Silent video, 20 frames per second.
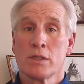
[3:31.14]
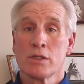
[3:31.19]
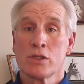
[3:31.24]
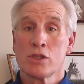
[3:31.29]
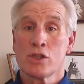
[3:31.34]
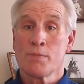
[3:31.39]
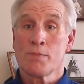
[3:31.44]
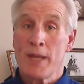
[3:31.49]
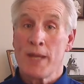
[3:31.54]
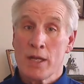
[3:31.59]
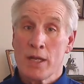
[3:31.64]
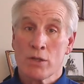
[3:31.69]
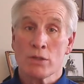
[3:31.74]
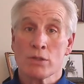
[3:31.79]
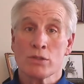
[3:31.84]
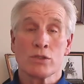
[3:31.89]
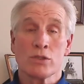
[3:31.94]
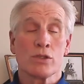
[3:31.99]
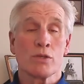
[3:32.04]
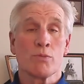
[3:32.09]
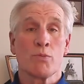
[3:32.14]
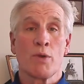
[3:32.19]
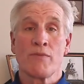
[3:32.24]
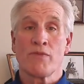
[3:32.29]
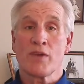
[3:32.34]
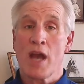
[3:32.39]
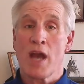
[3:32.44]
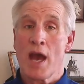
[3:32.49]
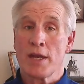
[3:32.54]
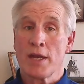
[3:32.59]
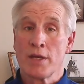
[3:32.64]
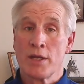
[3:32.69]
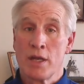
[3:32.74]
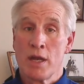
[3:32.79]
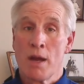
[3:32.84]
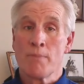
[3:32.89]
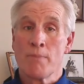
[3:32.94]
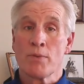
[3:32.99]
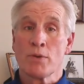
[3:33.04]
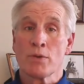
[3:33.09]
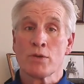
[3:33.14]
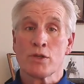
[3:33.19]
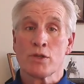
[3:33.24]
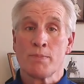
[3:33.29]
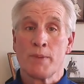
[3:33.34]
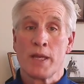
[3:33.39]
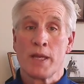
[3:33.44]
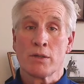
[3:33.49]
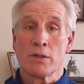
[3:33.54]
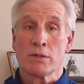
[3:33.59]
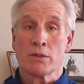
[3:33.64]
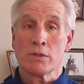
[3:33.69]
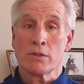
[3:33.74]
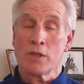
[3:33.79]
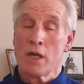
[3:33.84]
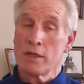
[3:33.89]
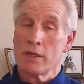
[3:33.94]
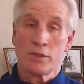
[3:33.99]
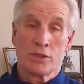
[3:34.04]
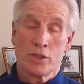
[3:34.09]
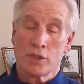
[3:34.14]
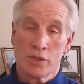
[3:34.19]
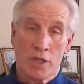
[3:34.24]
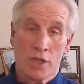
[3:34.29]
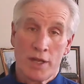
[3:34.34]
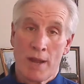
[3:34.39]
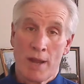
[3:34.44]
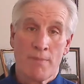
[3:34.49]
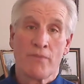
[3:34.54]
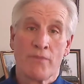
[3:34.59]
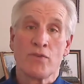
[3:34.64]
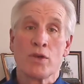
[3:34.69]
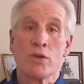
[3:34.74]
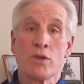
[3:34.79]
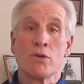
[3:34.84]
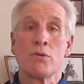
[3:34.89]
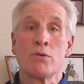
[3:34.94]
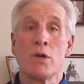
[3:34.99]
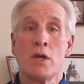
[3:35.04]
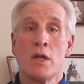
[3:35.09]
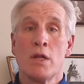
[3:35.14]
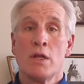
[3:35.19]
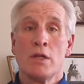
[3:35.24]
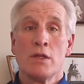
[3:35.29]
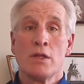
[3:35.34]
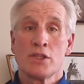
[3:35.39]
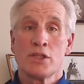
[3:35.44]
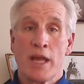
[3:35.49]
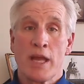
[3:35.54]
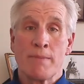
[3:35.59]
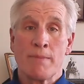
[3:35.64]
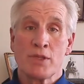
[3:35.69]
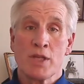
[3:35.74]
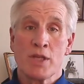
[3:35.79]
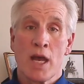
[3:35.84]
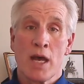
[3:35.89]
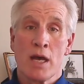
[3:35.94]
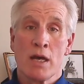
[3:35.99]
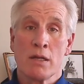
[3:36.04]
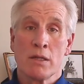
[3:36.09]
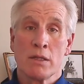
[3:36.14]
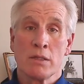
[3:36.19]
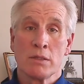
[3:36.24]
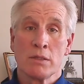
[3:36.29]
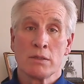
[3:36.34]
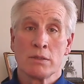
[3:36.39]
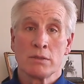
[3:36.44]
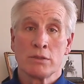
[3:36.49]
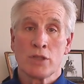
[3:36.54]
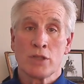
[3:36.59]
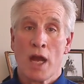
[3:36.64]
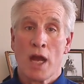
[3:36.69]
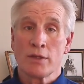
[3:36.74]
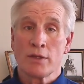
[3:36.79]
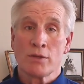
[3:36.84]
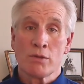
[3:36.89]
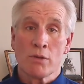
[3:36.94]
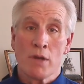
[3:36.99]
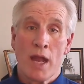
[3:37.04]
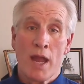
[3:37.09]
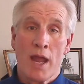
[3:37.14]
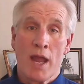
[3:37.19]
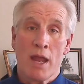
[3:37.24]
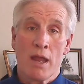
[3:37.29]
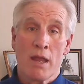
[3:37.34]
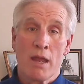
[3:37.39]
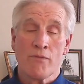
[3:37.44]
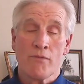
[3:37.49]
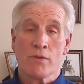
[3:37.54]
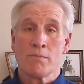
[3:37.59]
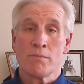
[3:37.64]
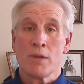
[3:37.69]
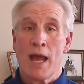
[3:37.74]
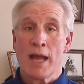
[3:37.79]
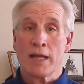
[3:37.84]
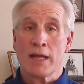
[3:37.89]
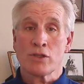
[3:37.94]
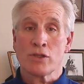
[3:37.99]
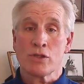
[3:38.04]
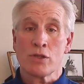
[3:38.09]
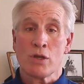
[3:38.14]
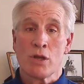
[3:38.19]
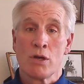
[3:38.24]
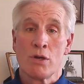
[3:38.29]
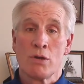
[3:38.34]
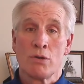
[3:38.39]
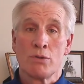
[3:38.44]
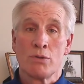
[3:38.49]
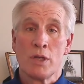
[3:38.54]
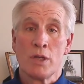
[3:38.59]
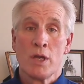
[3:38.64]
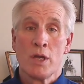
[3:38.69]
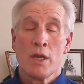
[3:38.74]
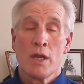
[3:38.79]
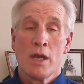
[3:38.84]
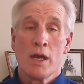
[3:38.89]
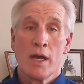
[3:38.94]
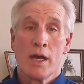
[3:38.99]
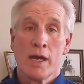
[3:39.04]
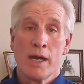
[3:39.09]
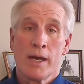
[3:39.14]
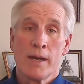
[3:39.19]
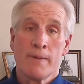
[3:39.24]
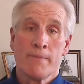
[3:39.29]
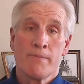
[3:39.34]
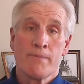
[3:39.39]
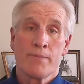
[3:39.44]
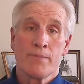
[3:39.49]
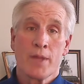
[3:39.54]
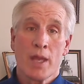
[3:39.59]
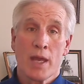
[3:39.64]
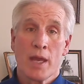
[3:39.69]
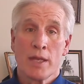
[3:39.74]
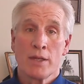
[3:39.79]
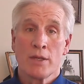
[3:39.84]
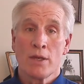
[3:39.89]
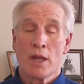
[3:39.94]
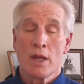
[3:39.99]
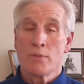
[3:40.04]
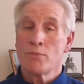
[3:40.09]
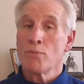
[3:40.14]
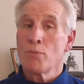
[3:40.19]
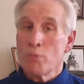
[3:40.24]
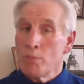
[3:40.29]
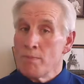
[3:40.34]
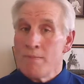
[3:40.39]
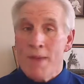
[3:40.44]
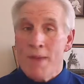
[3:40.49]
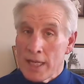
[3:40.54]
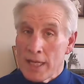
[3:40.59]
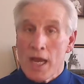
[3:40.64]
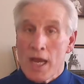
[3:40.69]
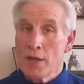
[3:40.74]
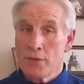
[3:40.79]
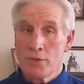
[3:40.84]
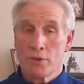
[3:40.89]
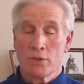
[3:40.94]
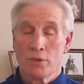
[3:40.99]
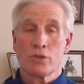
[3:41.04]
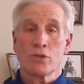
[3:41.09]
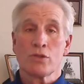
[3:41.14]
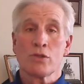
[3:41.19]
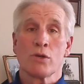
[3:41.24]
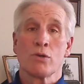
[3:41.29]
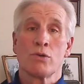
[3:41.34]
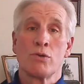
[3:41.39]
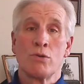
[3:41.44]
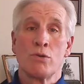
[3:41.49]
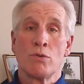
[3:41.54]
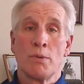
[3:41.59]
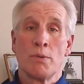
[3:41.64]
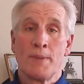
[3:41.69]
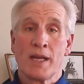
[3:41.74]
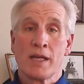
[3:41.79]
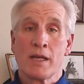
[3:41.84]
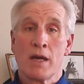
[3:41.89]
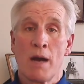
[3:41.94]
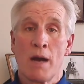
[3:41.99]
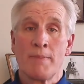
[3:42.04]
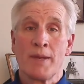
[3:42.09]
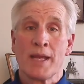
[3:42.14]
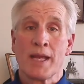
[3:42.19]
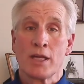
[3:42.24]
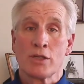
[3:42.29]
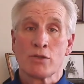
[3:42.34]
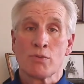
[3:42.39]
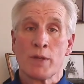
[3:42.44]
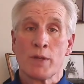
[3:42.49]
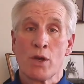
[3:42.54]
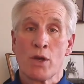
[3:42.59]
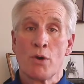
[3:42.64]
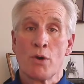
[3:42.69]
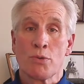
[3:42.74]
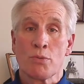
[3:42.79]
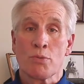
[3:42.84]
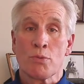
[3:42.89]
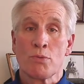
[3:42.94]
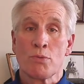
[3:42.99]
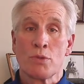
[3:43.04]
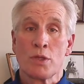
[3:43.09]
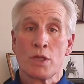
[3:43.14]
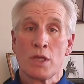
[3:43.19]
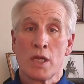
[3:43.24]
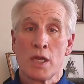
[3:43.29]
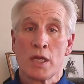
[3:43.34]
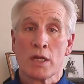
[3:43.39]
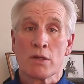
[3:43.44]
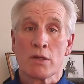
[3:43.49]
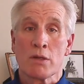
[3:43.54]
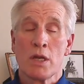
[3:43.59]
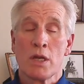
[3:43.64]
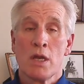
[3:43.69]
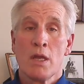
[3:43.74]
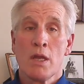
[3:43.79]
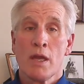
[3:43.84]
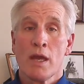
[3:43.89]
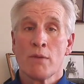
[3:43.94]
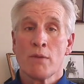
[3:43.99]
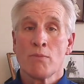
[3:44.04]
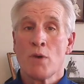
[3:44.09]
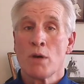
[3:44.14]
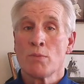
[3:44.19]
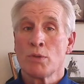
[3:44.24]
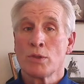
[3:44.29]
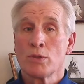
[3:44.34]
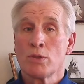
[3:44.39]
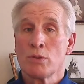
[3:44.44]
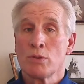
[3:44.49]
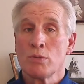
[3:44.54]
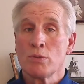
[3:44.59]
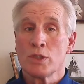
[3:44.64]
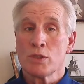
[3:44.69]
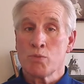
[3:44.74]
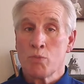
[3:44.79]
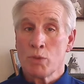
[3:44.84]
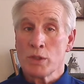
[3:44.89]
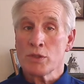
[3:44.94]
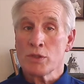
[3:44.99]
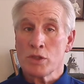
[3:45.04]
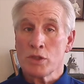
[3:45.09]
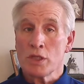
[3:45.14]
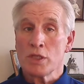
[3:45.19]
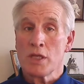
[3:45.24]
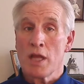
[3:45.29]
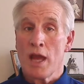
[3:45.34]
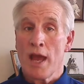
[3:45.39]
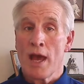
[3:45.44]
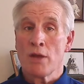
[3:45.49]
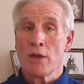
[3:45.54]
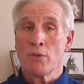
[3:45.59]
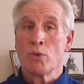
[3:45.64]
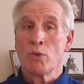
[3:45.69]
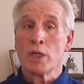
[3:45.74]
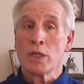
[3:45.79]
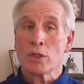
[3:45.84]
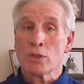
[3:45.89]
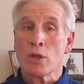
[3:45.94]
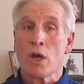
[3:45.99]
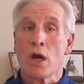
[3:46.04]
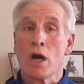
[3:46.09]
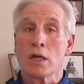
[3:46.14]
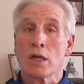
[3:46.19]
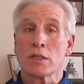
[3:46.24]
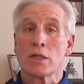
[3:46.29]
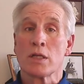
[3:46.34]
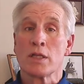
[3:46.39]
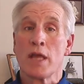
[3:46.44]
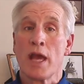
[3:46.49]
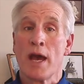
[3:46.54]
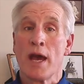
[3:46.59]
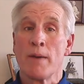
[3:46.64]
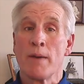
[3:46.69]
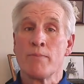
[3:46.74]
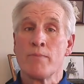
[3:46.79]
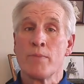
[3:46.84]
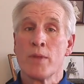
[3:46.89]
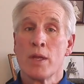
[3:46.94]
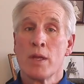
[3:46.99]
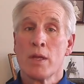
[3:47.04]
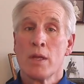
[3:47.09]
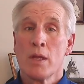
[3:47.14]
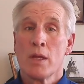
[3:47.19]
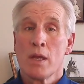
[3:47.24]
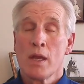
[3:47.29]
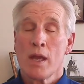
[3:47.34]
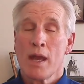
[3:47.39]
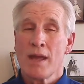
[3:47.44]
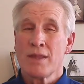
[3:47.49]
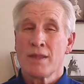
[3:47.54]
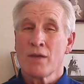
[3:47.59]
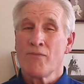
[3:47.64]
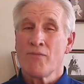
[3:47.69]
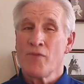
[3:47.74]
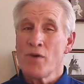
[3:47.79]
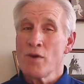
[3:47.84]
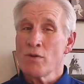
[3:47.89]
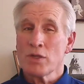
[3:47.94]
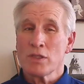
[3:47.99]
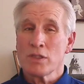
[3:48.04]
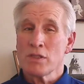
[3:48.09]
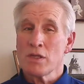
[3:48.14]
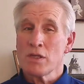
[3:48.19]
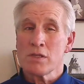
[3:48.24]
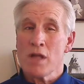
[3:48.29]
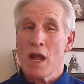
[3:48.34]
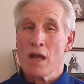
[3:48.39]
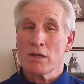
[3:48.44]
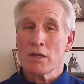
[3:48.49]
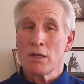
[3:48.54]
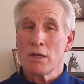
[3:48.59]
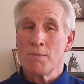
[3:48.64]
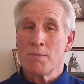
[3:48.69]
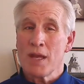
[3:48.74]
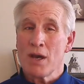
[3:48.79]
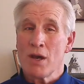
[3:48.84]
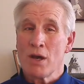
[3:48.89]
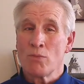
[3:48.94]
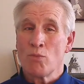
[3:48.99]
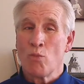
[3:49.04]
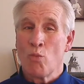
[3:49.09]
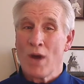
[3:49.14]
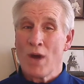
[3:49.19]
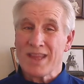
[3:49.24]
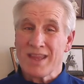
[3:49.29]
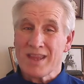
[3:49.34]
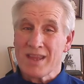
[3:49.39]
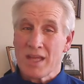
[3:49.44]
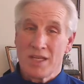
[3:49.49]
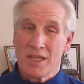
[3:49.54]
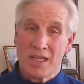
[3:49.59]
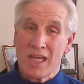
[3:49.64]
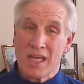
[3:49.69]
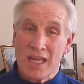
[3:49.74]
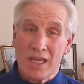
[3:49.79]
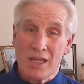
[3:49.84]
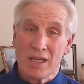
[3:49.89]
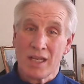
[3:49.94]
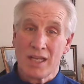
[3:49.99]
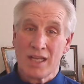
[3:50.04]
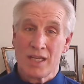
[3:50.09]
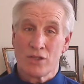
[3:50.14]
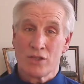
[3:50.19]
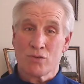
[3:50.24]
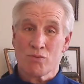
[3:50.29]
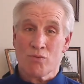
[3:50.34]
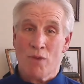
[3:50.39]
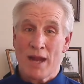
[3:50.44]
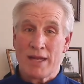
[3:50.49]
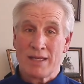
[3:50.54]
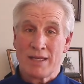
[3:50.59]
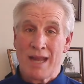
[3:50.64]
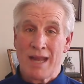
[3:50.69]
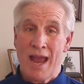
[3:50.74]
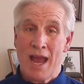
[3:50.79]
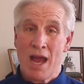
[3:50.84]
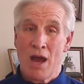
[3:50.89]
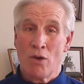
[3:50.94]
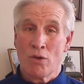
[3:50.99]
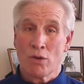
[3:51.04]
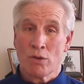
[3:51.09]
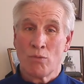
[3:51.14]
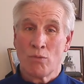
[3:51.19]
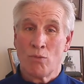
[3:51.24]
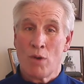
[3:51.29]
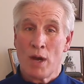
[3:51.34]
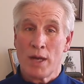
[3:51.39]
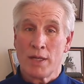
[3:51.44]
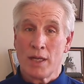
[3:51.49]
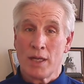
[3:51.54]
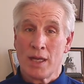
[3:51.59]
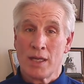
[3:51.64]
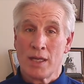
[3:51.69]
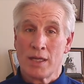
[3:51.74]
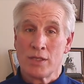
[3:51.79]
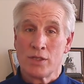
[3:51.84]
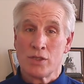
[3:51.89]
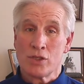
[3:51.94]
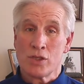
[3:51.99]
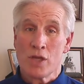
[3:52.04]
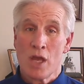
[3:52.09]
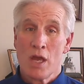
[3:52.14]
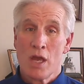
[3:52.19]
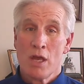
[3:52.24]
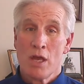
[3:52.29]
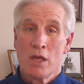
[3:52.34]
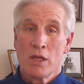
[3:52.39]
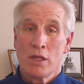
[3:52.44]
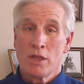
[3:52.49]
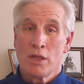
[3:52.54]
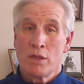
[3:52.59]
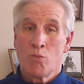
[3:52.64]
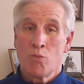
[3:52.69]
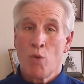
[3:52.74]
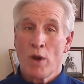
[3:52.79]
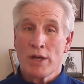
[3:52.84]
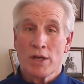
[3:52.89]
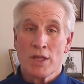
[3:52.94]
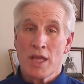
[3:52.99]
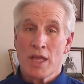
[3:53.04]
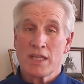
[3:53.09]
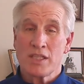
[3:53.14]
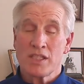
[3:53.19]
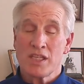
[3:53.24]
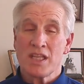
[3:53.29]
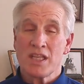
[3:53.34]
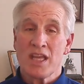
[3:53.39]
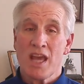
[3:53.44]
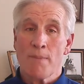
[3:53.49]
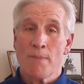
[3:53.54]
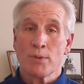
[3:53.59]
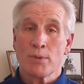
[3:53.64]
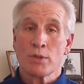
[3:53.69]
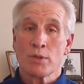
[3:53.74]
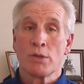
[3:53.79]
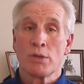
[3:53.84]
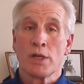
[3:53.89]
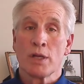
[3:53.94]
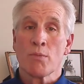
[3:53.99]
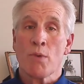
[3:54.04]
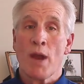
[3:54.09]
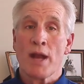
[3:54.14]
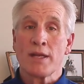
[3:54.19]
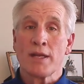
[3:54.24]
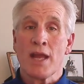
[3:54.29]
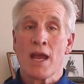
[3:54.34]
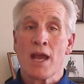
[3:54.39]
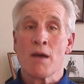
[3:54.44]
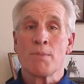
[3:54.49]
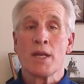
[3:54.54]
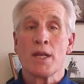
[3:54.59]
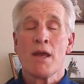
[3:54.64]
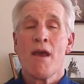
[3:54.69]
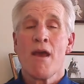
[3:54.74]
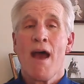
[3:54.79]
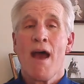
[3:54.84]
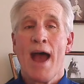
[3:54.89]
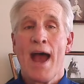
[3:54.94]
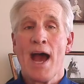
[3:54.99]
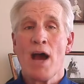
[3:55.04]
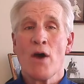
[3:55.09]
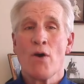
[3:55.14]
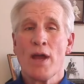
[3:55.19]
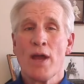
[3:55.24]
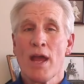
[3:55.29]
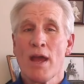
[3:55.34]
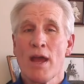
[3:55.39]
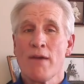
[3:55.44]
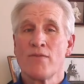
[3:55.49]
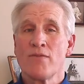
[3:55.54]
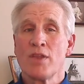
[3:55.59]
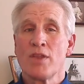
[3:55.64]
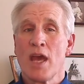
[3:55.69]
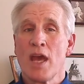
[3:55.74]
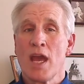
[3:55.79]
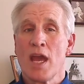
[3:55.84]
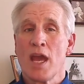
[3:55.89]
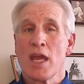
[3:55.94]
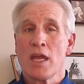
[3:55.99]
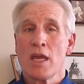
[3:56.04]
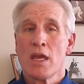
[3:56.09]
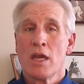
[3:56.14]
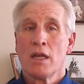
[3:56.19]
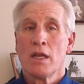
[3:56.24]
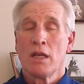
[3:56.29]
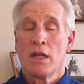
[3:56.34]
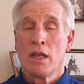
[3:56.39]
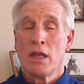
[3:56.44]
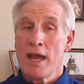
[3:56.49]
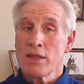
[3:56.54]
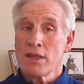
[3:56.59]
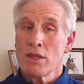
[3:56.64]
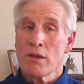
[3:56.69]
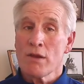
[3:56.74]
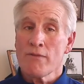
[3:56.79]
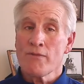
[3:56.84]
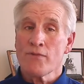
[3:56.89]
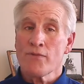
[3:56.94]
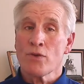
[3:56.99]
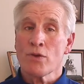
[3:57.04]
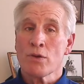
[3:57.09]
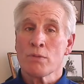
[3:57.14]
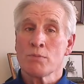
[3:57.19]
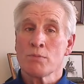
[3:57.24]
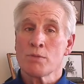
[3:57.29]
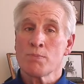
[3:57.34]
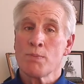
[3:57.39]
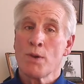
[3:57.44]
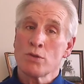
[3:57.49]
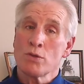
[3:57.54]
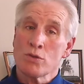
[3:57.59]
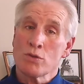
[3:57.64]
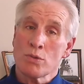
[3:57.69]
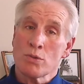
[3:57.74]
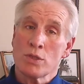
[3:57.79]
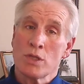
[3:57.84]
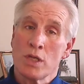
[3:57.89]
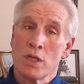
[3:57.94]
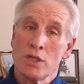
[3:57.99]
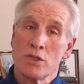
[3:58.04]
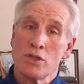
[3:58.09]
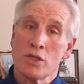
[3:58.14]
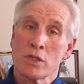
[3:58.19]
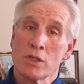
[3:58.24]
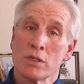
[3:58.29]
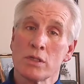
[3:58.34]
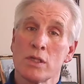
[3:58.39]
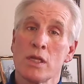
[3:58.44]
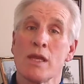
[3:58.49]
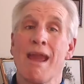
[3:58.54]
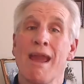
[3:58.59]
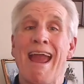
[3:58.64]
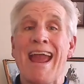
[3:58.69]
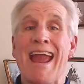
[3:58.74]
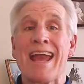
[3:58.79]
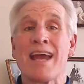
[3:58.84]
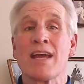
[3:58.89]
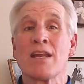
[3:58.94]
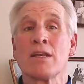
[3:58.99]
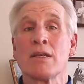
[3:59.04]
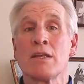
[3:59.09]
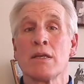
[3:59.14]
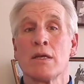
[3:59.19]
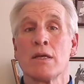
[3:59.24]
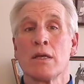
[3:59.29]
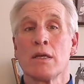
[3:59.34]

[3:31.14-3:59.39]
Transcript: speakers. We've got a number of speakers, just to name a few: Sam Zell, John Gray from Blackstone, and many others who will be coming as we go through the year. And what we'll do is we'll sit down, we'll talk to them, and the focus is not going to be on what the deal is right now or where do they see the opportunity right now, but how have they led their firms both strategically and